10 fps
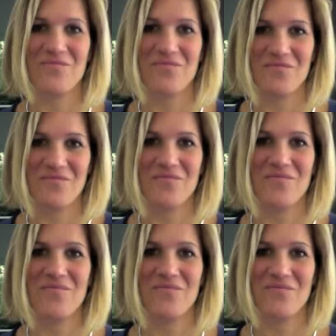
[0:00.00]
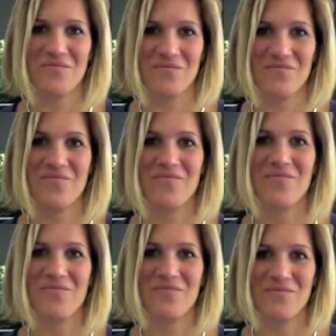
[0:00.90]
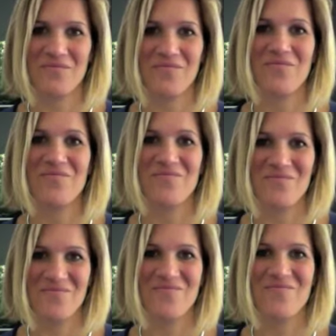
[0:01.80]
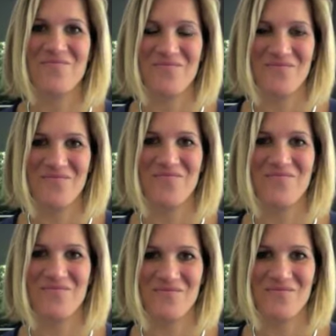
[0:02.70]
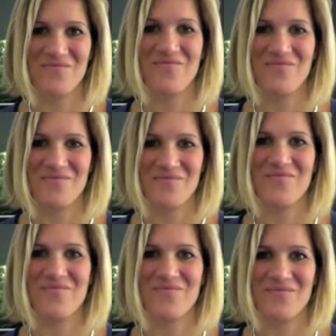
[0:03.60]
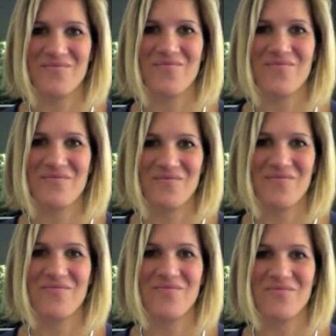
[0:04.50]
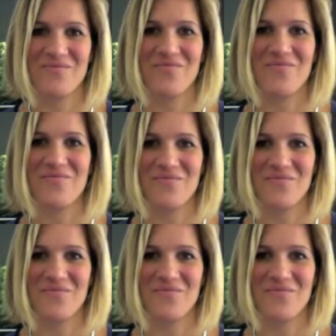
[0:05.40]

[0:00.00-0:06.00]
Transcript: The person shown says nothing.